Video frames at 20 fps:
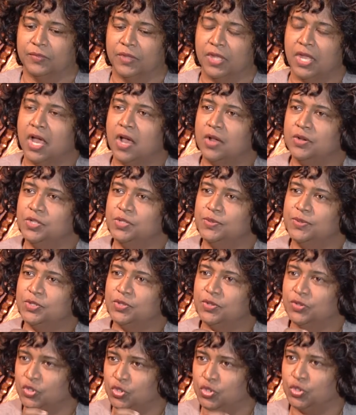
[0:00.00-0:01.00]
How do you switch
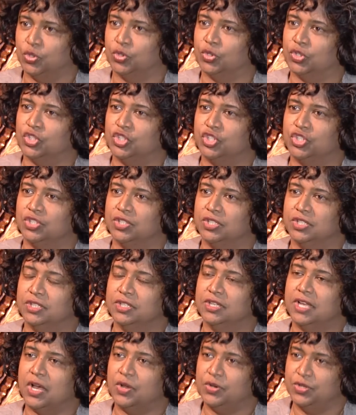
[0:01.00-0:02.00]
on the torch?
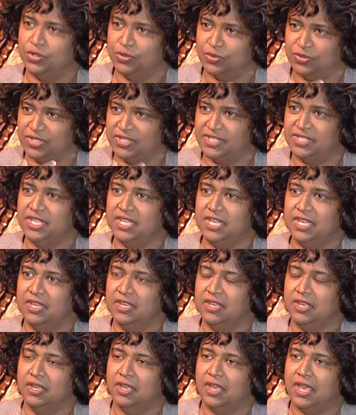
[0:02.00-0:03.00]
How do you see?
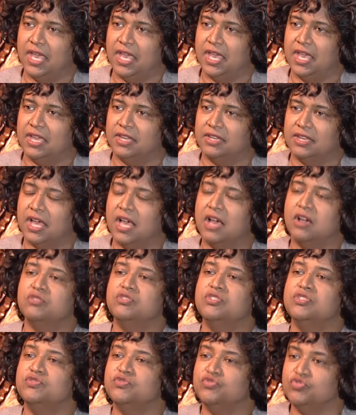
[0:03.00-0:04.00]
And how do
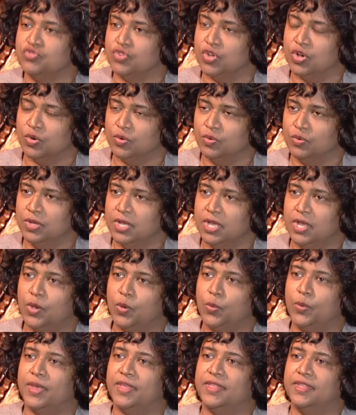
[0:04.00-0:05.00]
you know
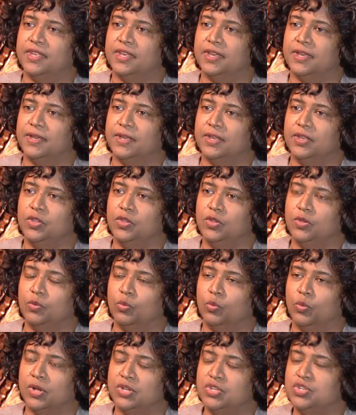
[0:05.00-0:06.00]
whether
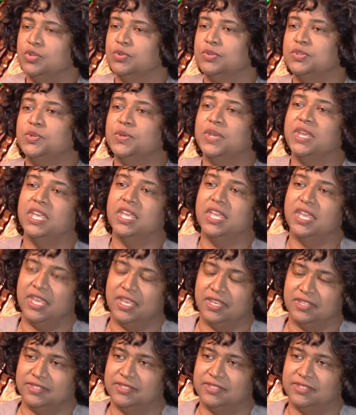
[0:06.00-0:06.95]
what you're doing is